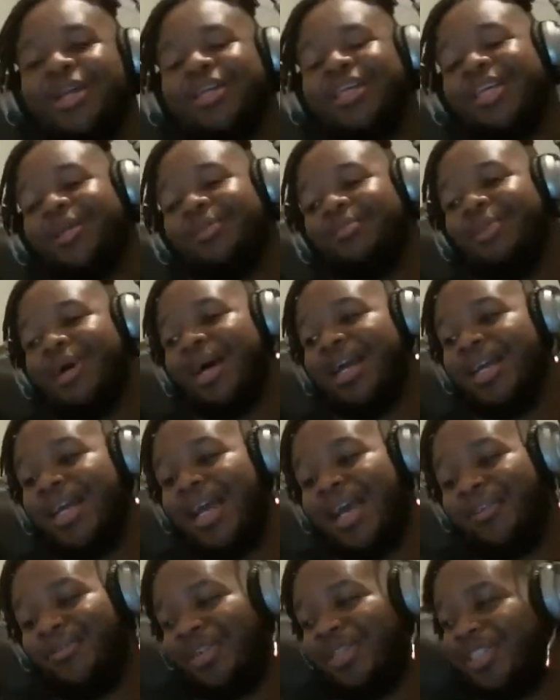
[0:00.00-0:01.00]
keep buying
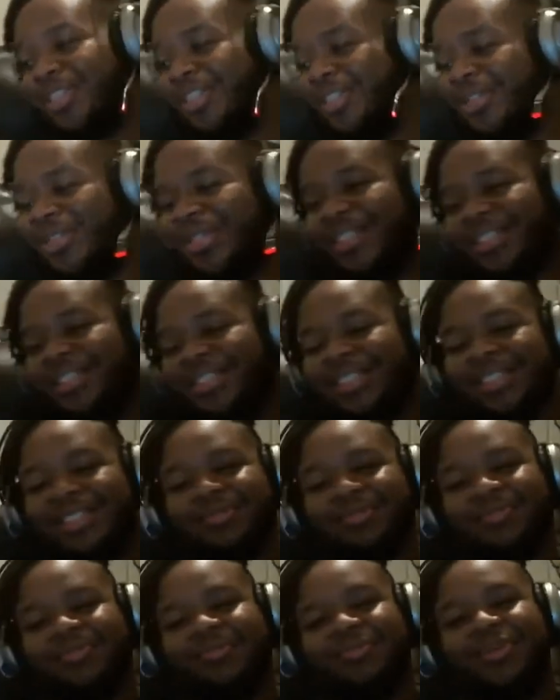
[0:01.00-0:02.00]
every single instance
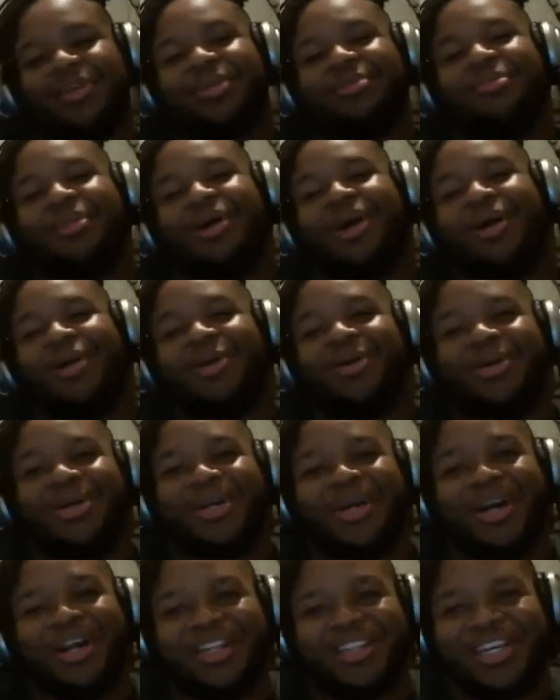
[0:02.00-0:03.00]
of fucking Mario
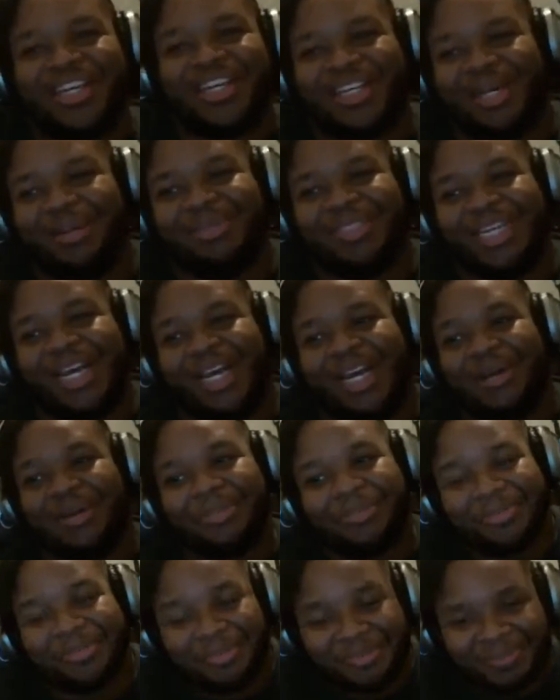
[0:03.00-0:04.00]
Kart that comes
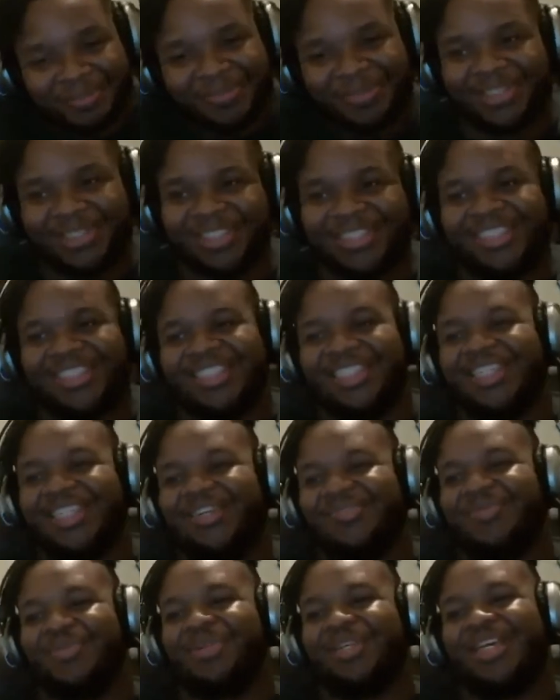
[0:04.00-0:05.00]
out, it's a
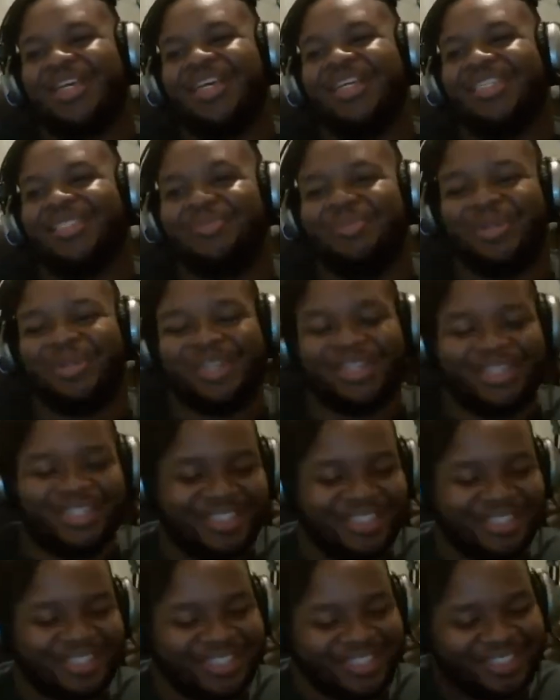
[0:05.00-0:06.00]
different case. But there's